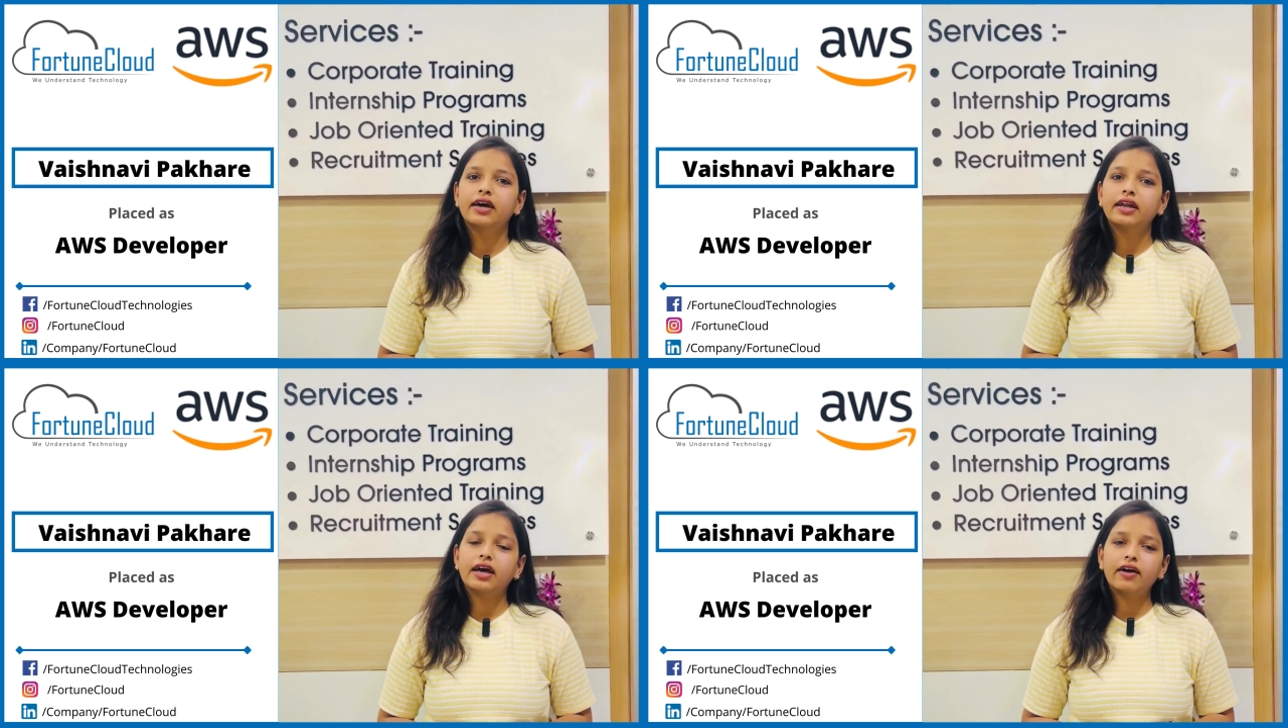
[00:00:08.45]

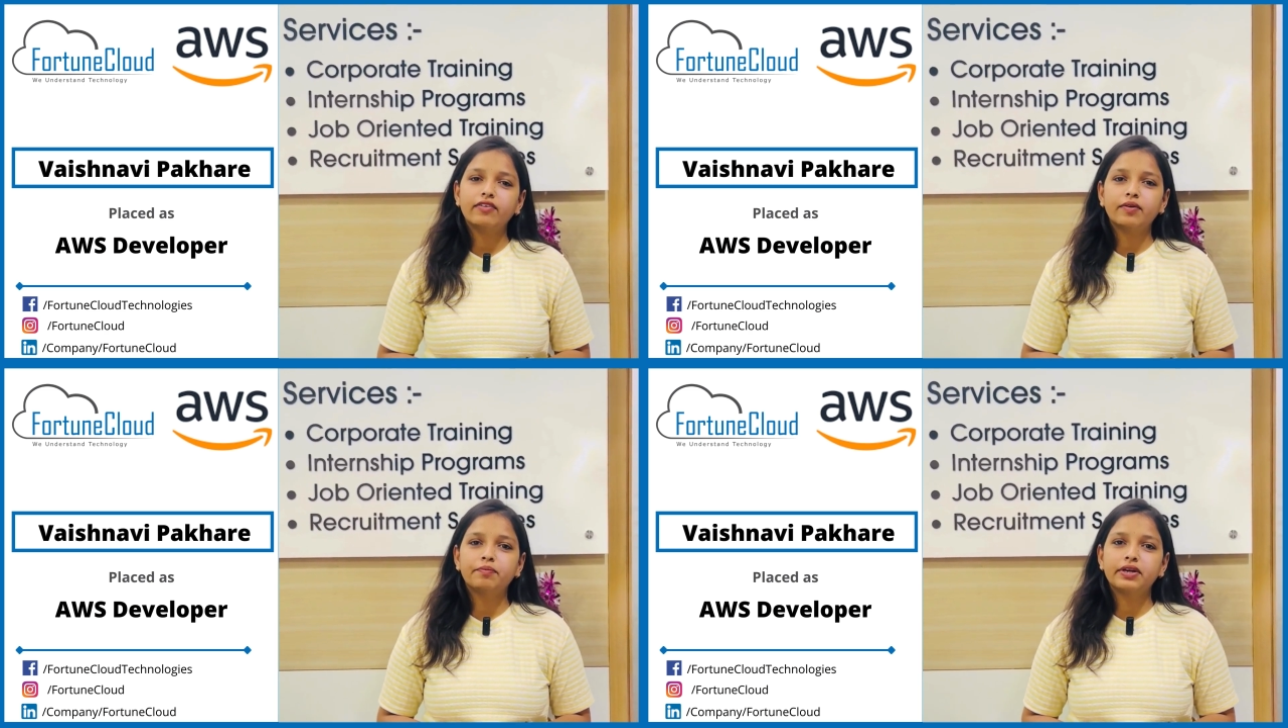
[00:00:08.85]
And I have
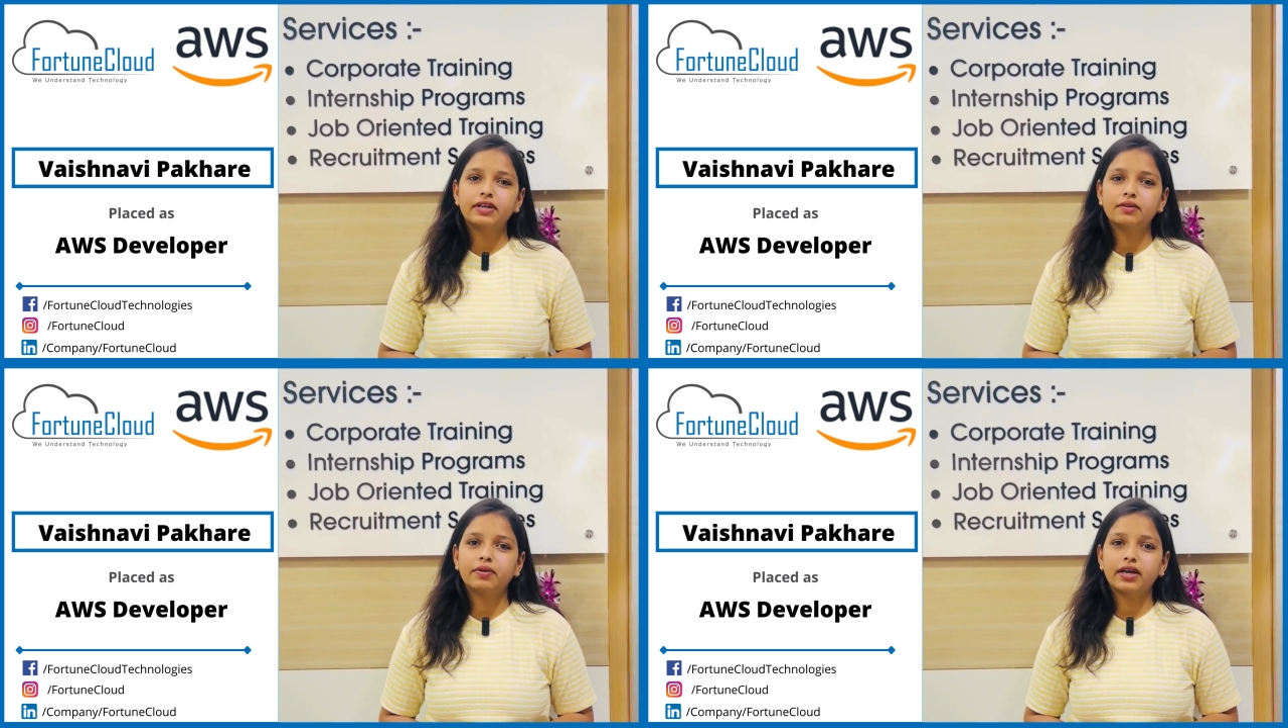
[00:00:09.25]

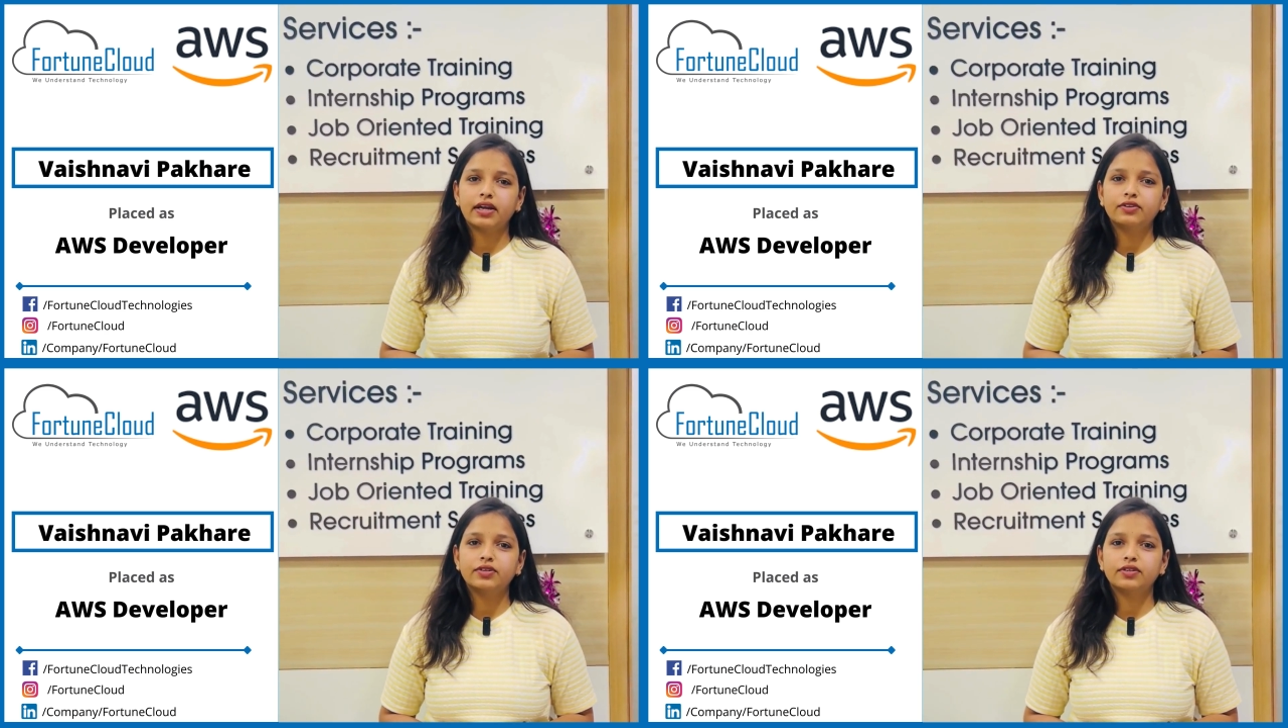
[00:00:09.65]
completed my
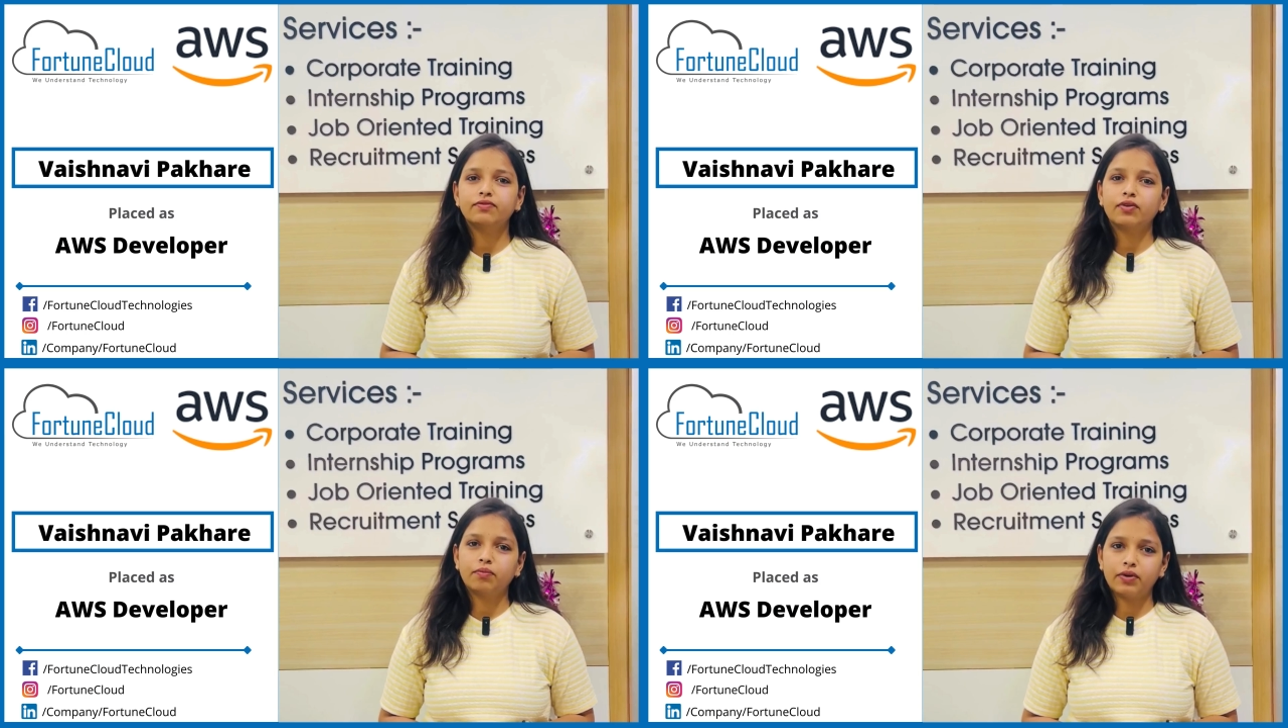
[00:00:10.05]
graduation
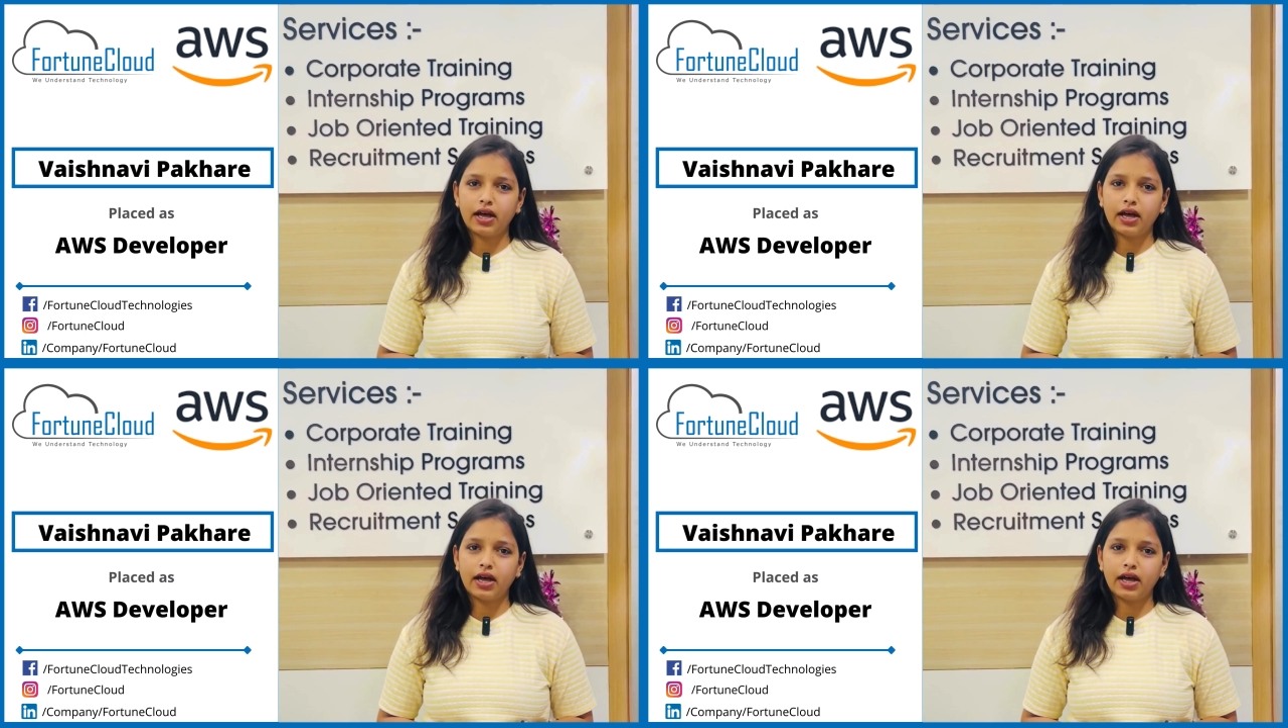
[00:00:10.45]
from